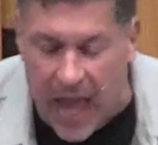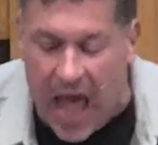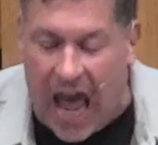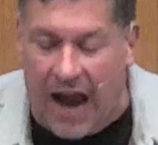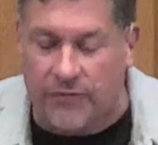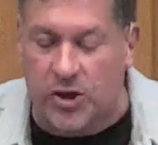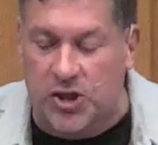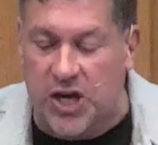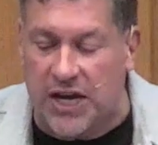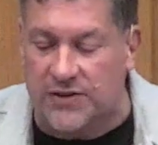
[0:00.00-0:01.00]
After
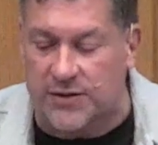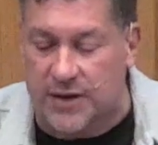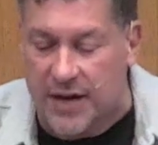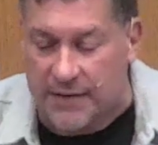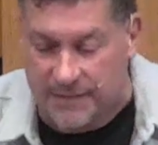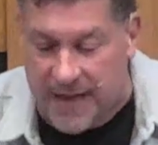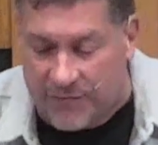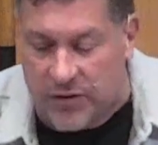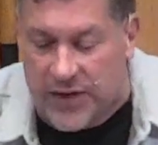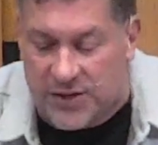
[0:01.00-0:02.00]
Jesus
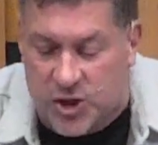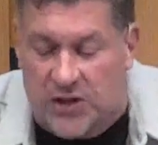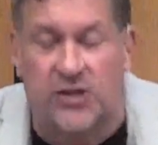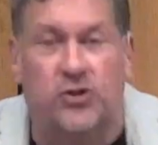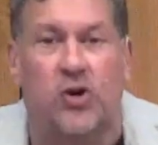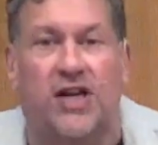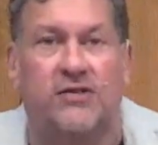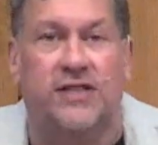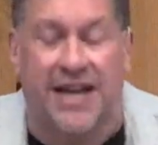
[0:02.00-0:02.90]
after this, Jesus took his,